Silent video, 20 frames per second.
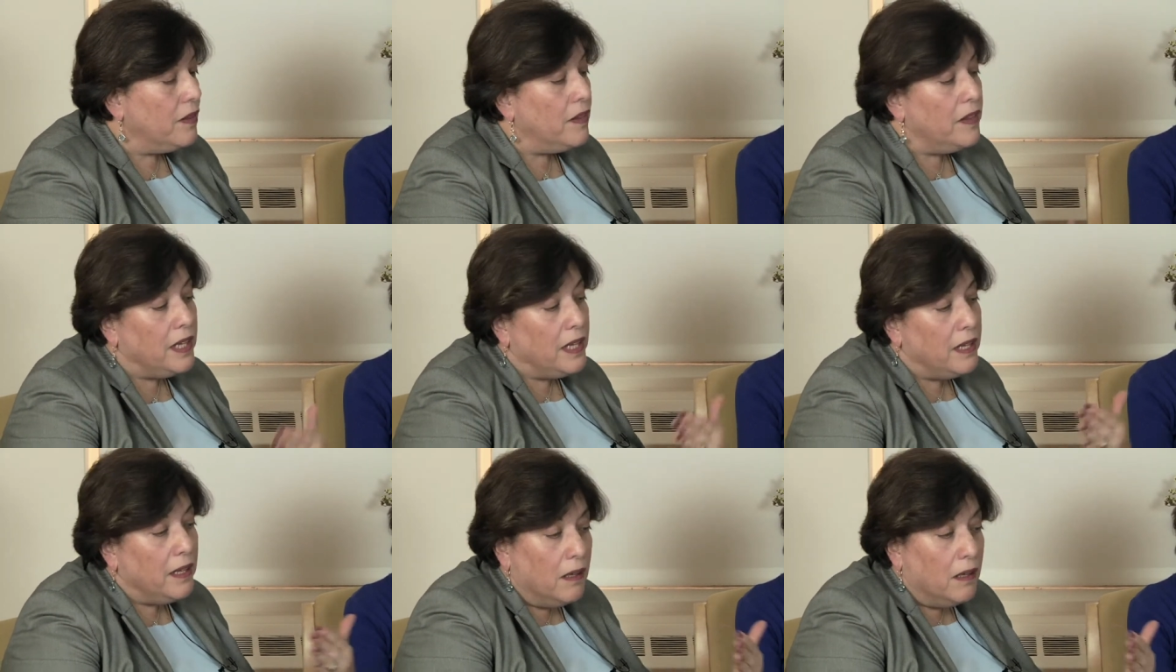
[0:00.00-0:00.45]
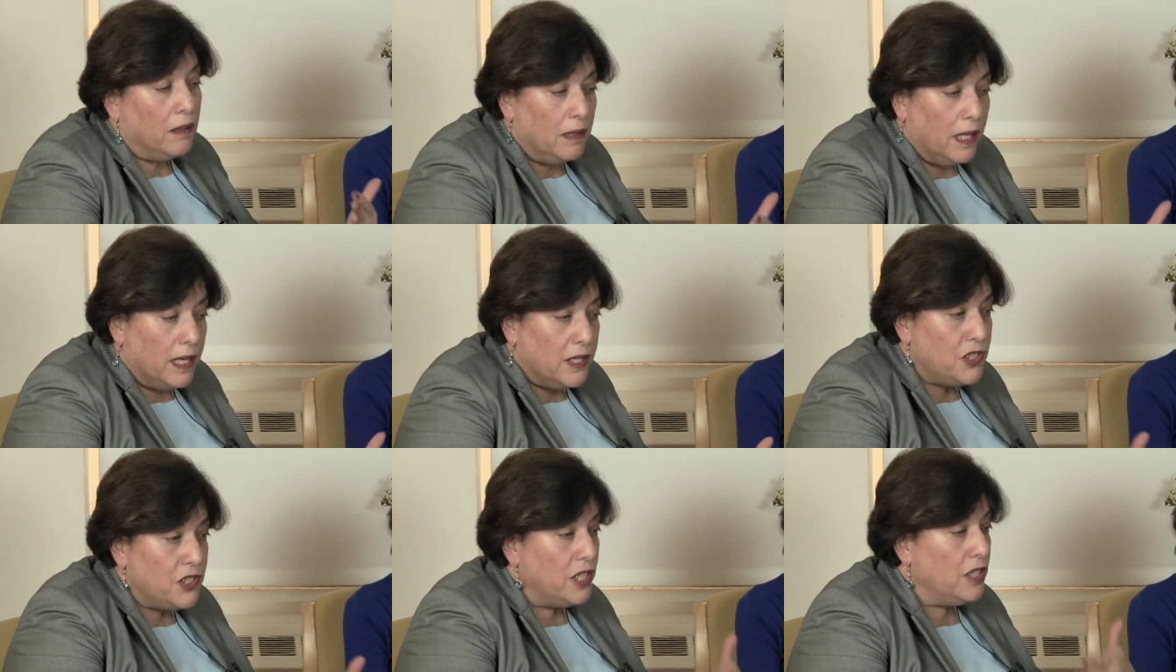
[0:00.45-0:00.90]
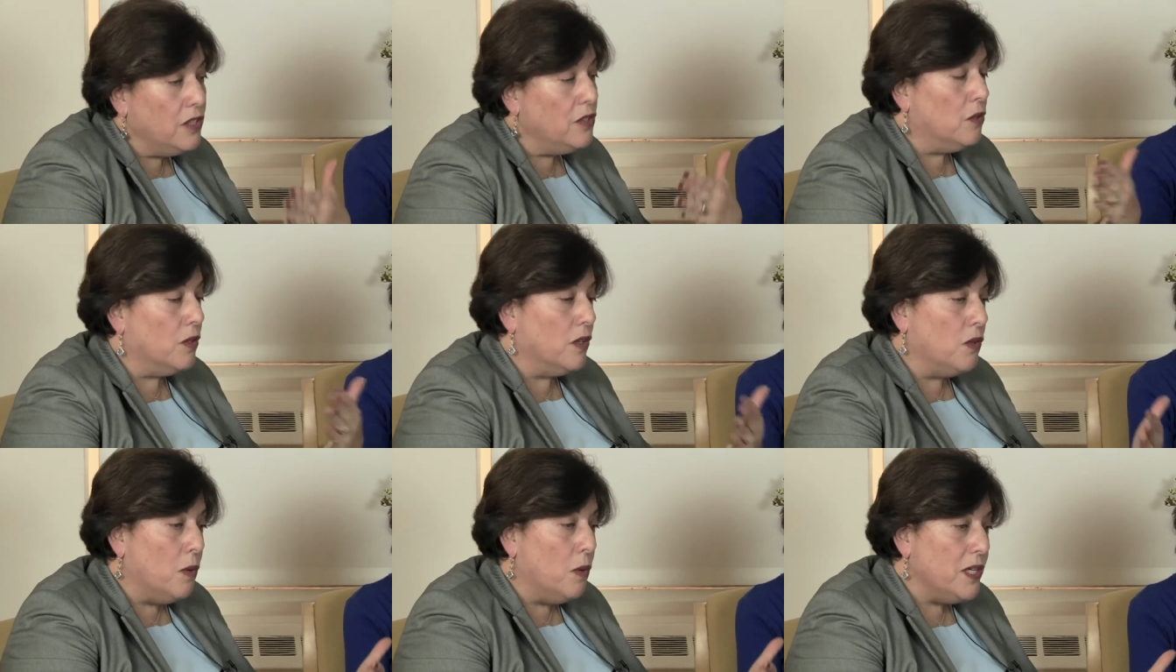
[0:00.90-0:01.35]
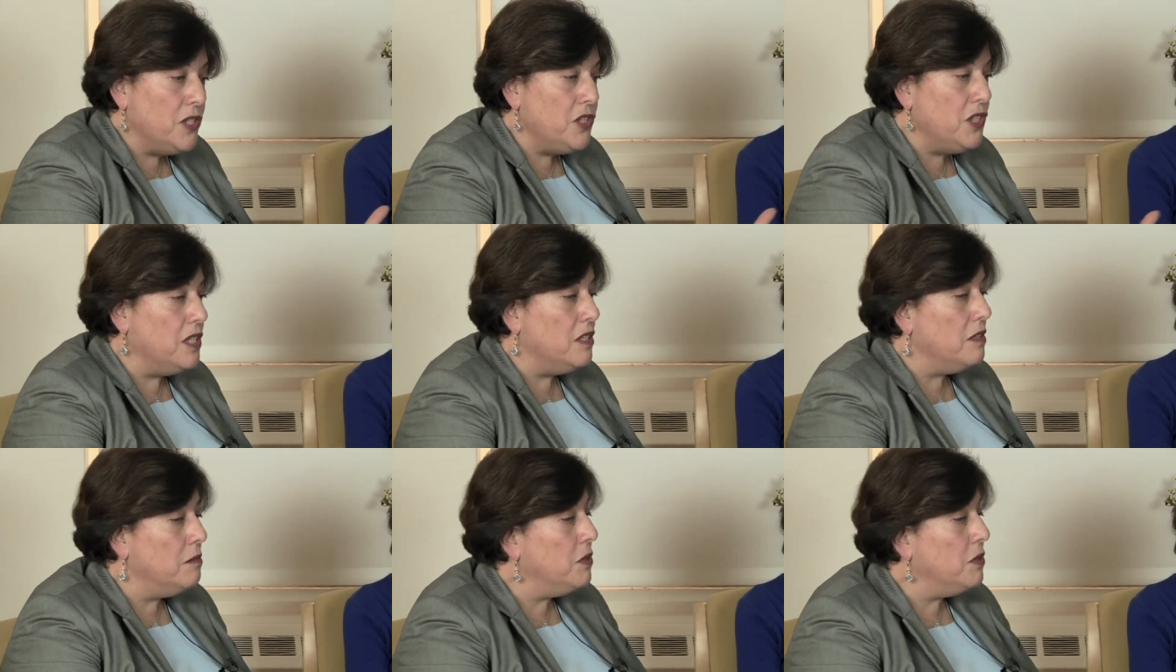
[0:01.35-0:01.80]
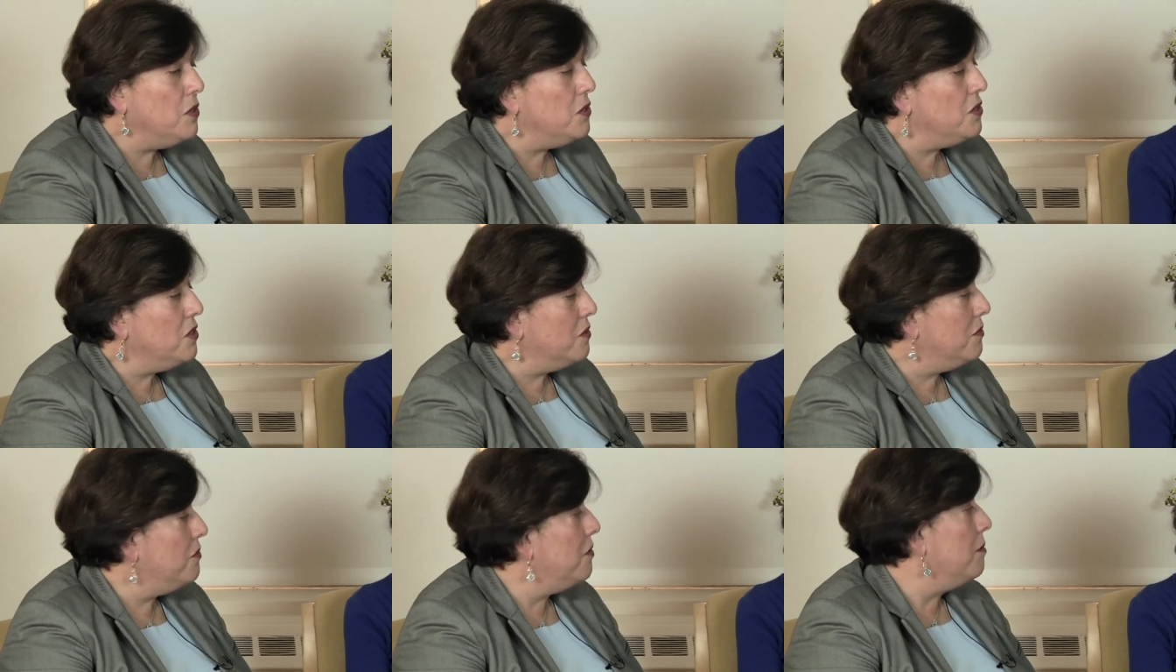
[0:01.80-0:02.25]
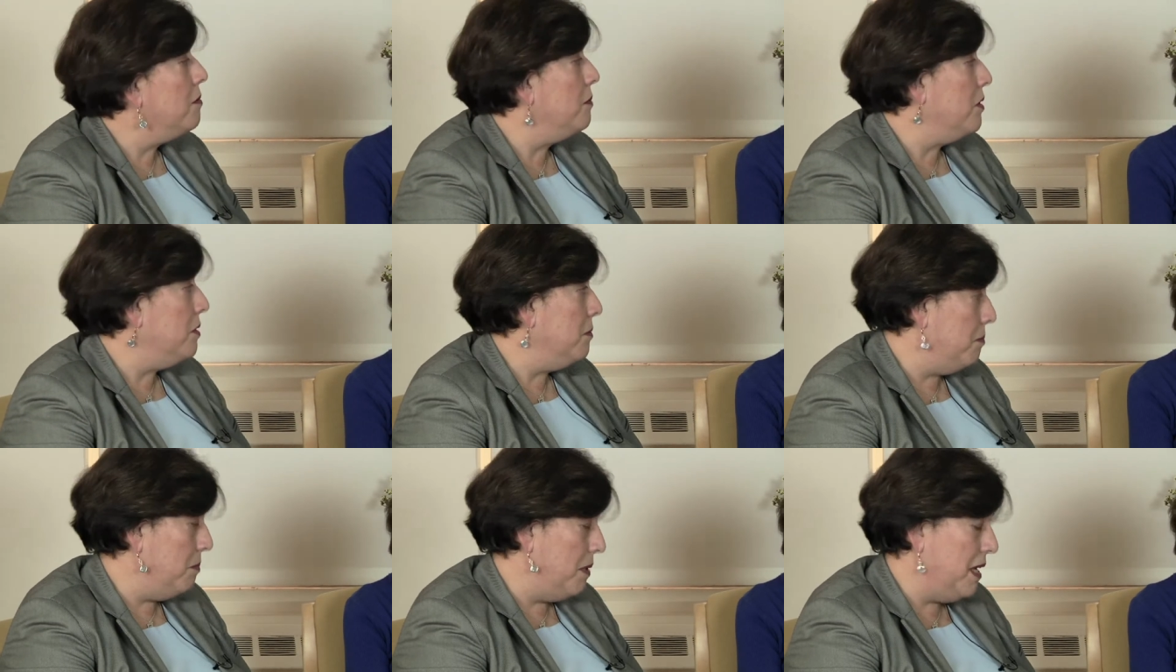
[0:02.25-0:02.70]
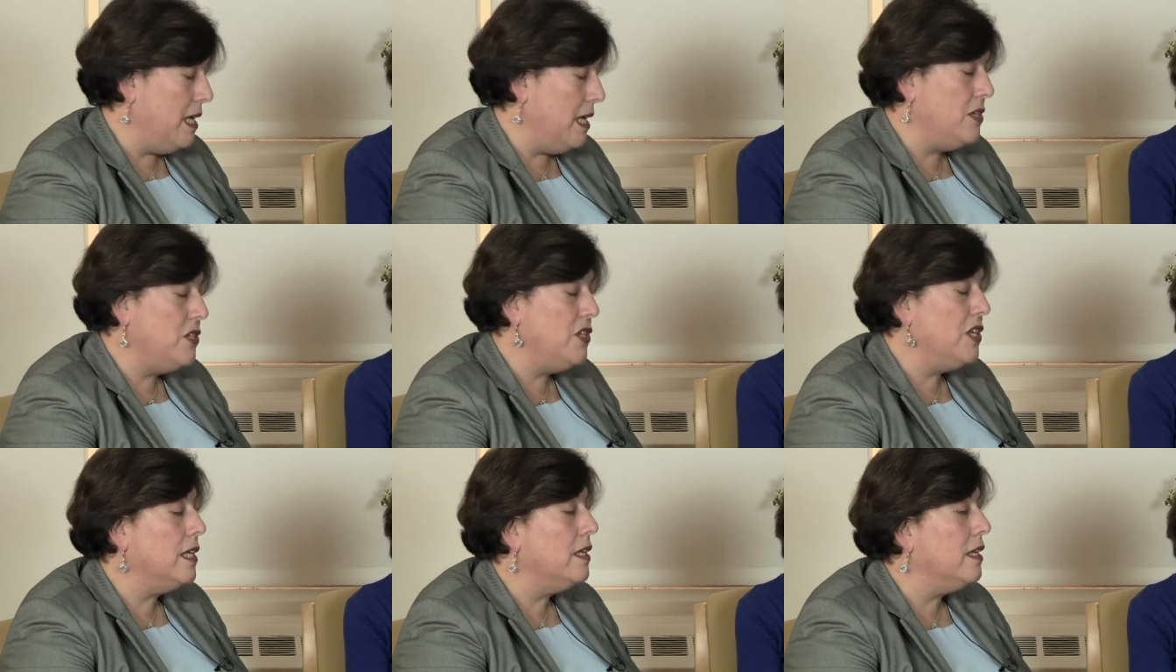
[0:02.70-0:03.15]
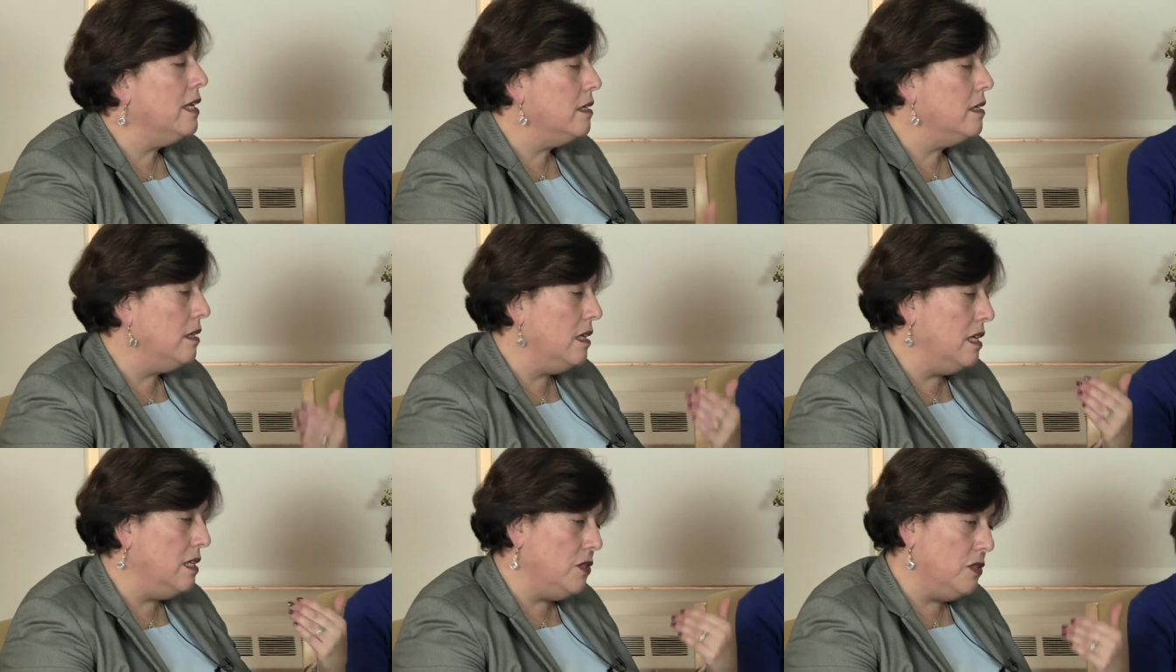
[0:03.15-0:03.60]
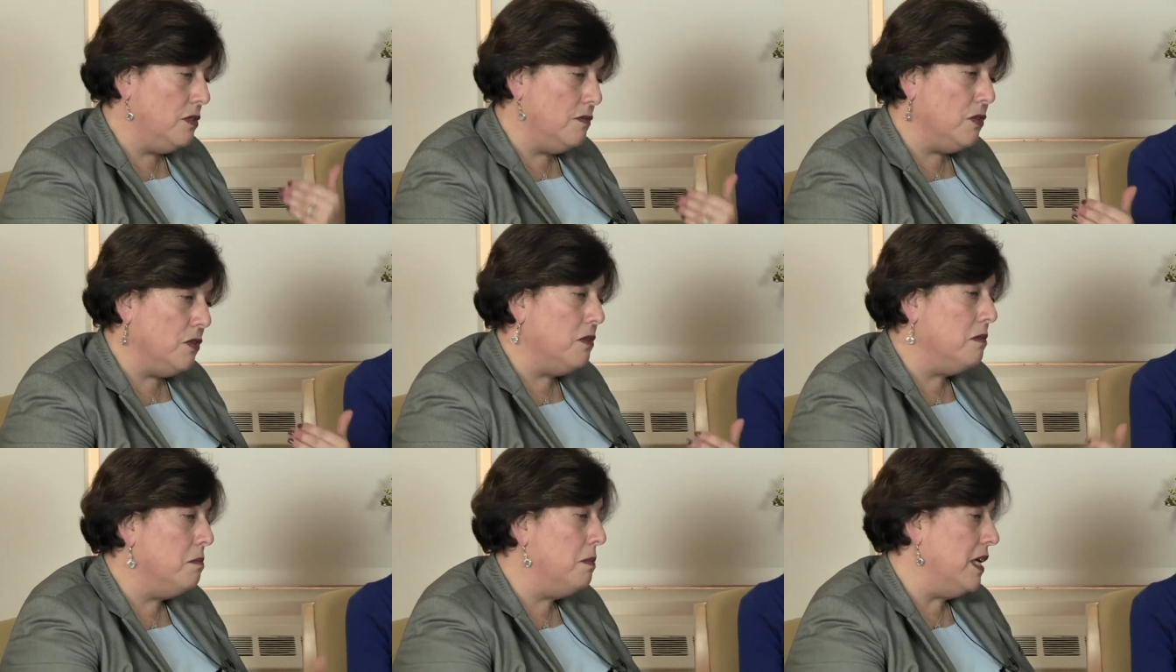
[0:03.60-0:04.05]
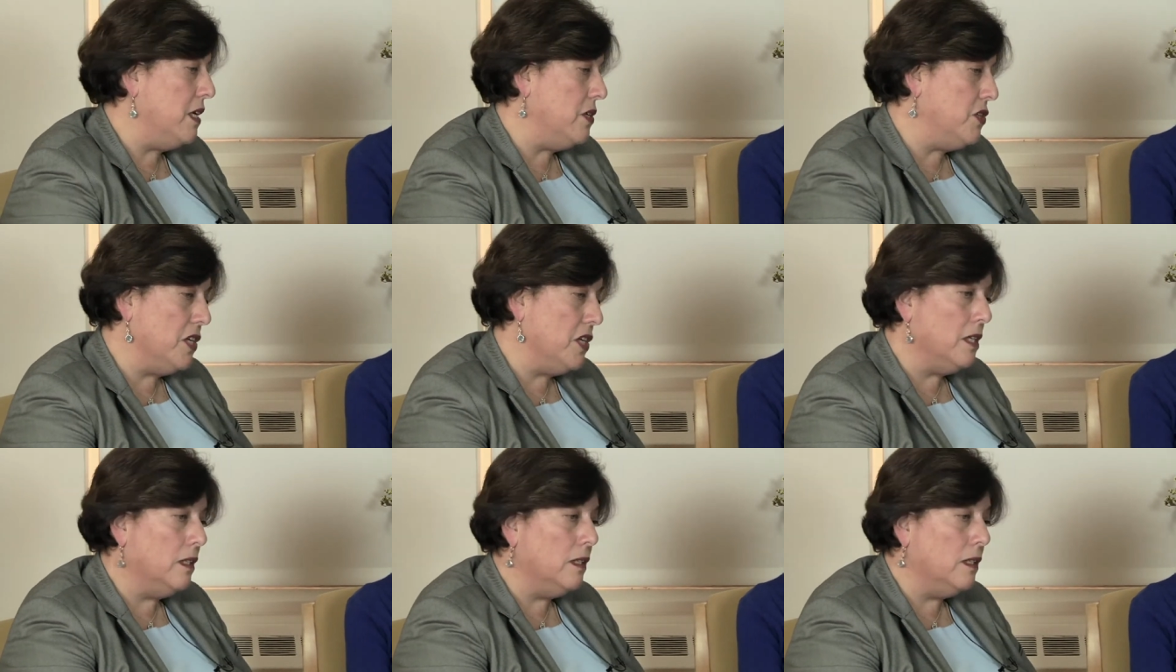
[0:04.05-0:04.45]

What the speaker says: the alleged or questioned abuser from the patient and interview the patient